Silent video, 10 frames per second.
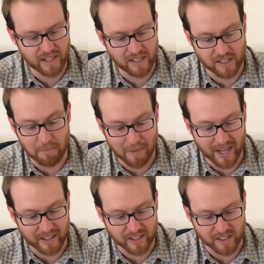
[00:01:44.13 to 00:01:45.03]
some
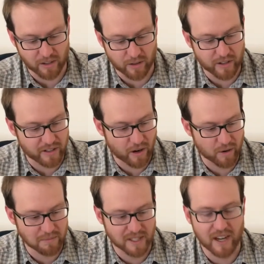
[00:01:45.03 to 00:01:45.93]
makers glue the
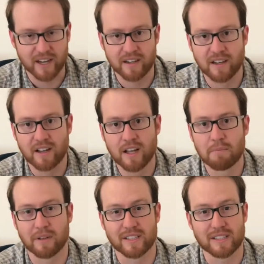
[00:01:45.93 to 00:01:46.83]
totems on,
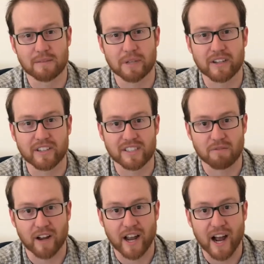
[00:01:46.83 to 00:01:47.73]
but this is the big reason
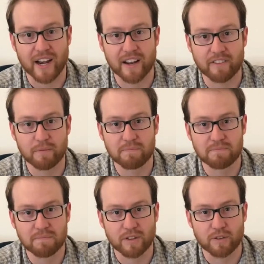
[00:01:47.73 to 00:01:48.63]
why I never
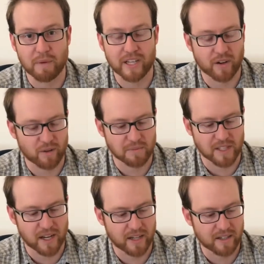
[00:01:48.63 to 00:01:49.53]
glue my totems
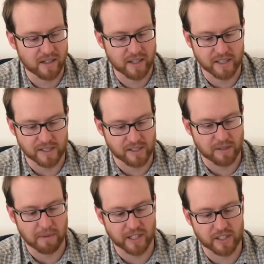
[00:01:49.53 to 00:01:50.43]
on, is
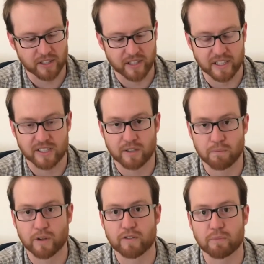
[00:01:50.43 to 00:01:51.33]
to make sure that it's
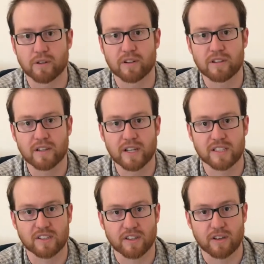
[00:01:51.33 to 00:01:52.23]
removable, and
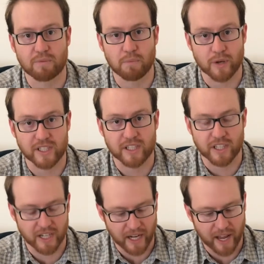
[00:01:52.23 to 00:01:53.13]
so the moisture
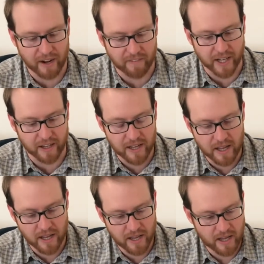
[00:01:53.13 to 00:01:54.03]
can get out of it.
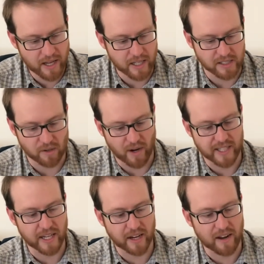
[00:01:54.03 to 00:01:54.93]
And so I
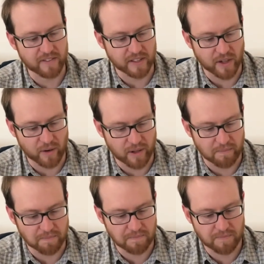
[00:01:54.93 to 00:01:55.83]
take off the
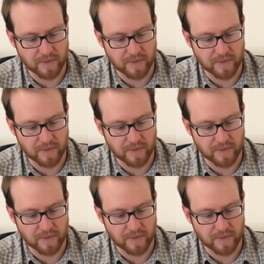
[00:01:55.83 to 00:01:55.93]
totem.